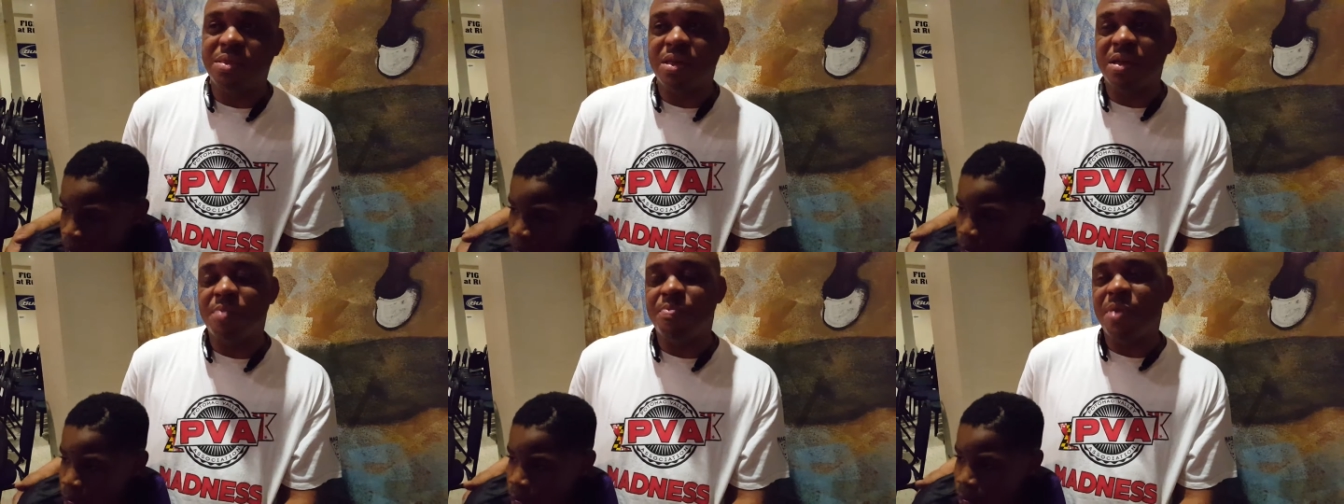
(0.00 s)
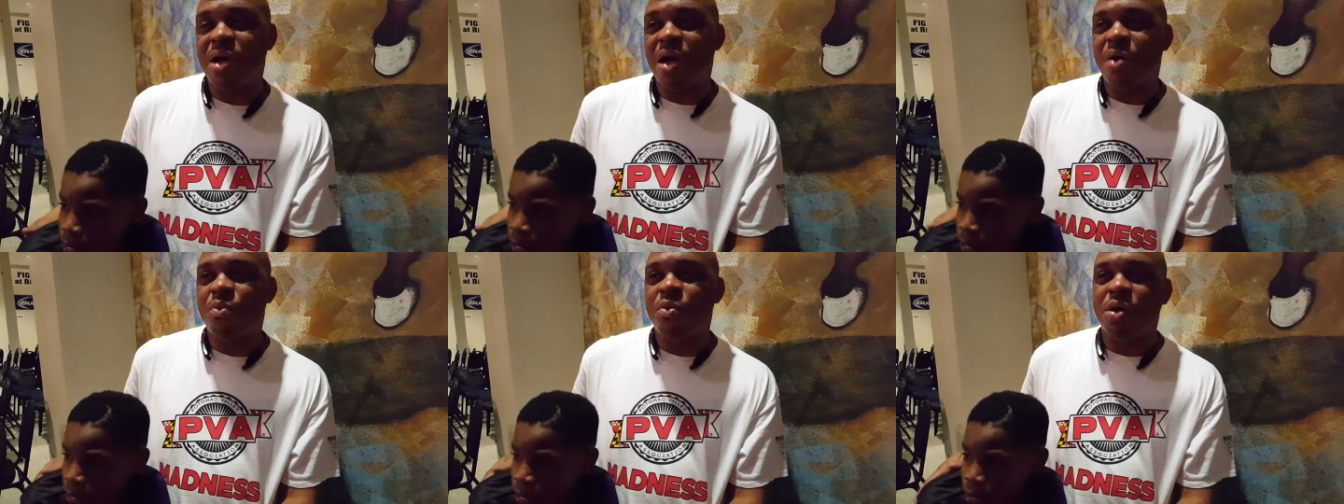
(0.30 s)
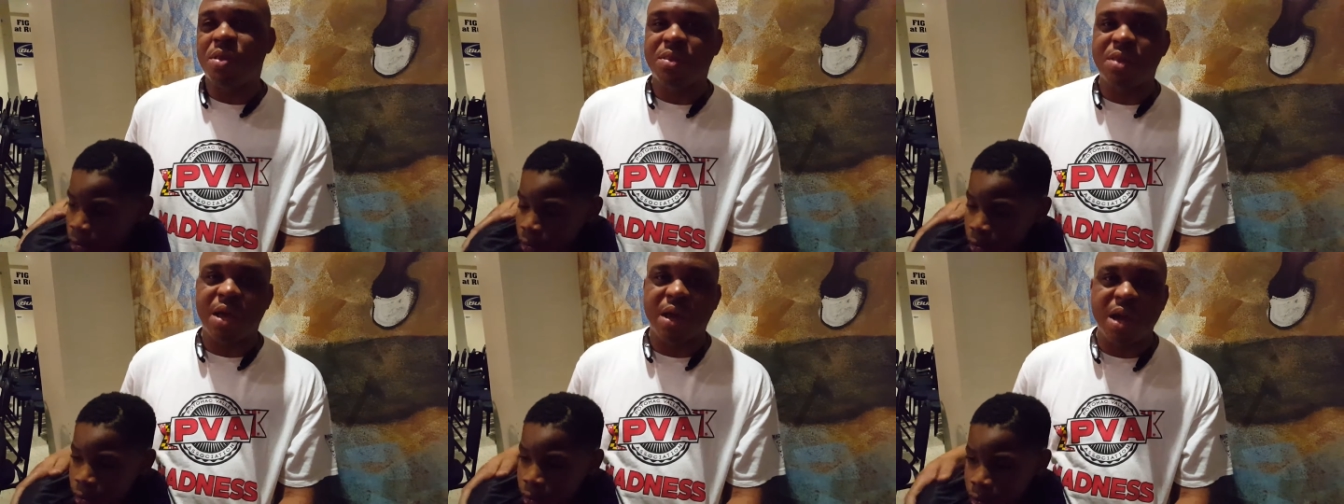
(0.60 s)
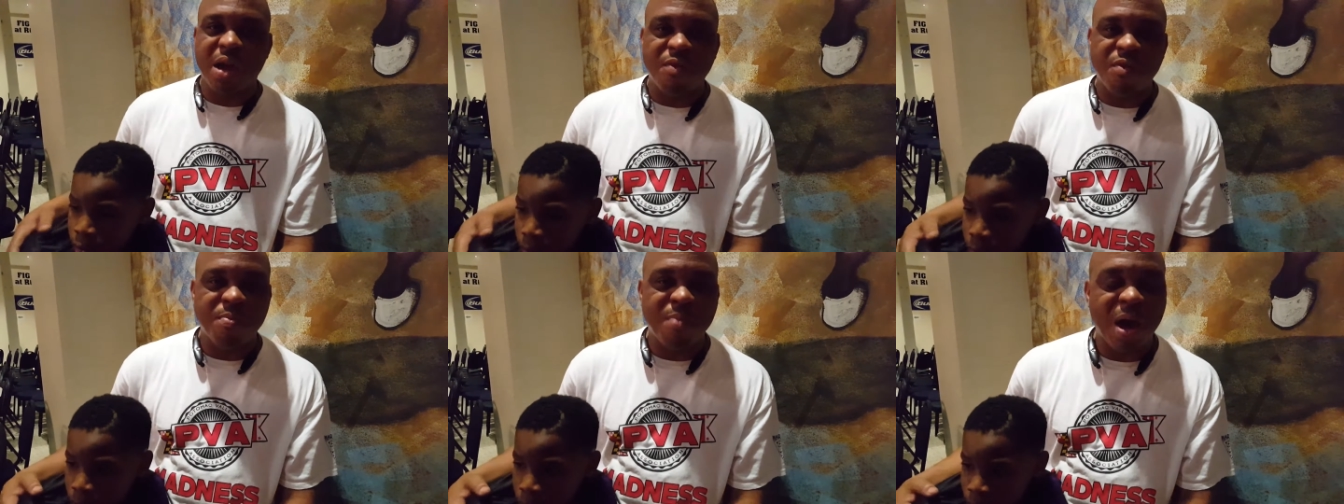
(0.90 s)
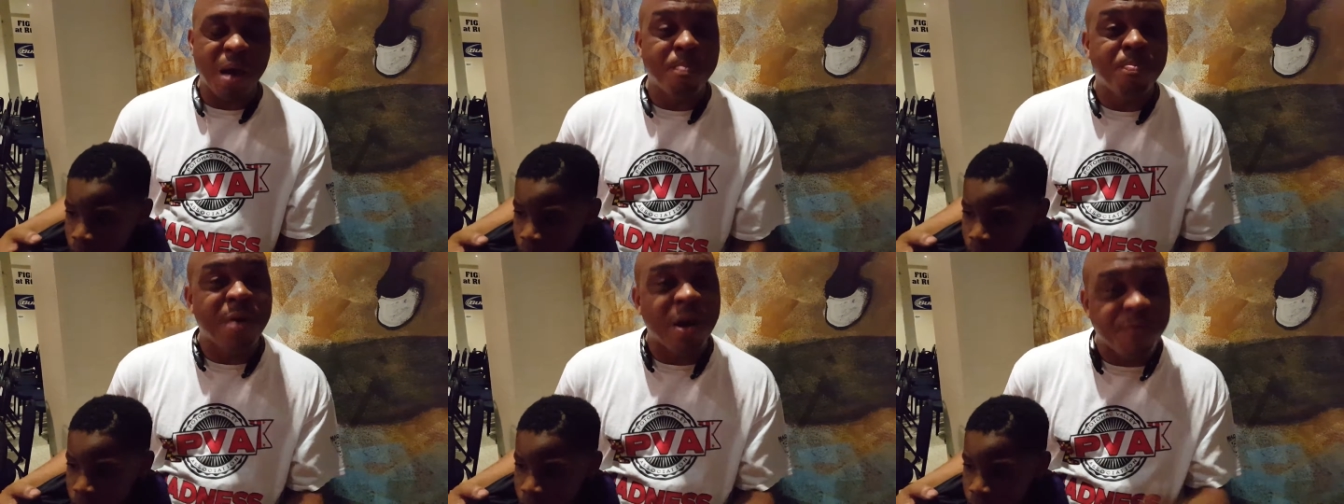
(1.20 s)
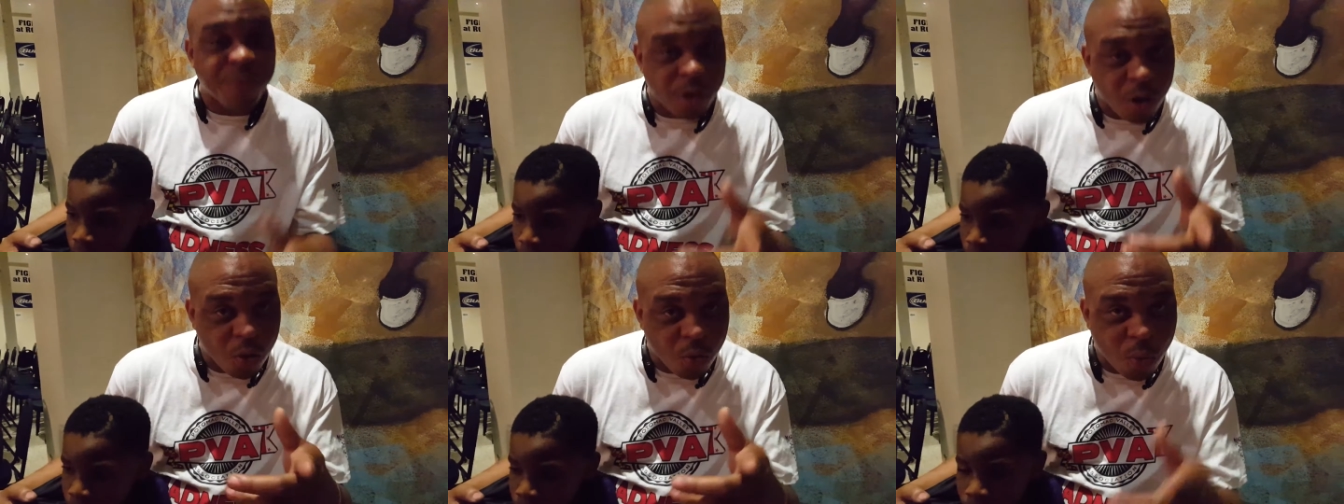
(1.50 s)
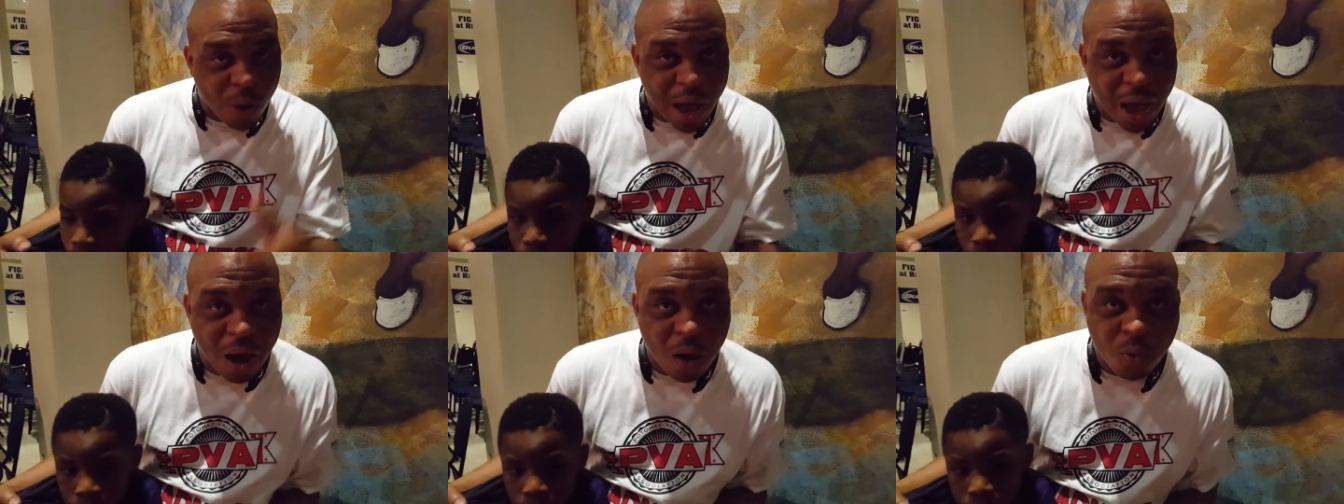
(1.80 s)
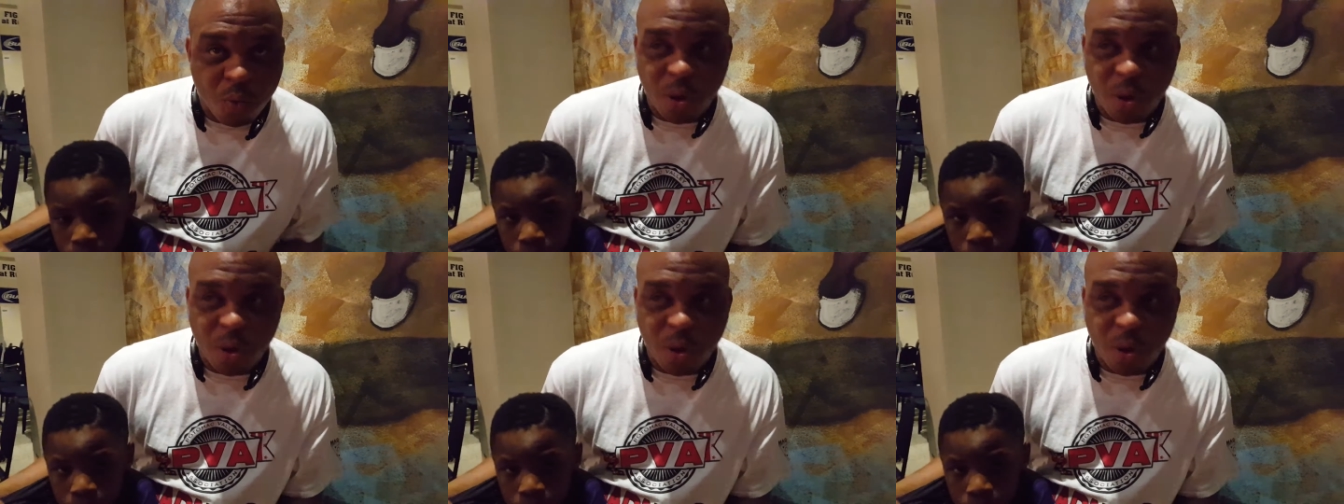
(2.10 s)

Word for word: said, man, I want to thank everybody. Buffalo Wild